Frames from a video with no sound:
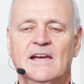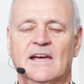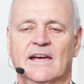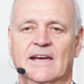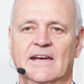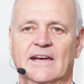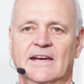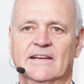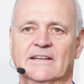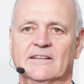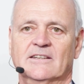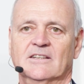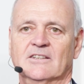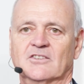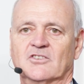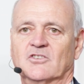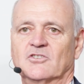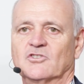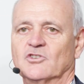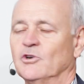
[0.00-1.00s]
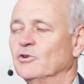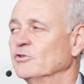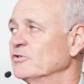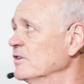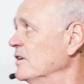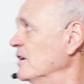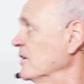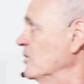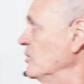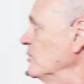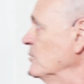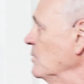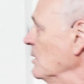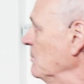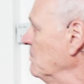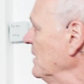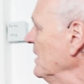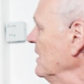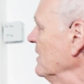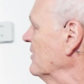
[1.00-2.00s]
And it's chosen a good
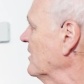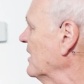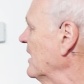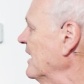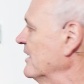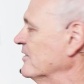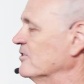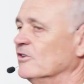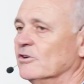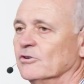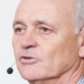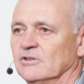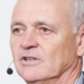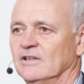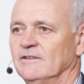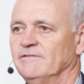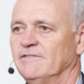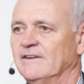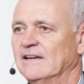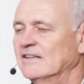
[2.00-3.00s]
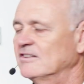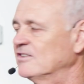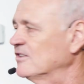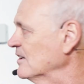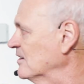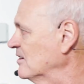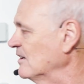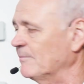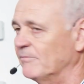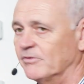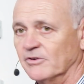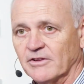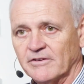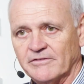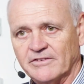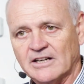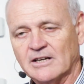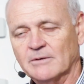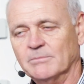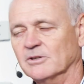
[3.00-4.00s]
repeat that has no defects except for the
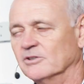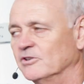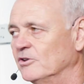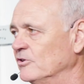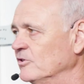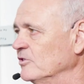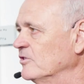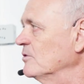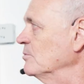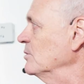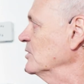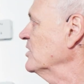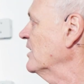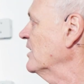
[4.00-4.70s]
variable codes, which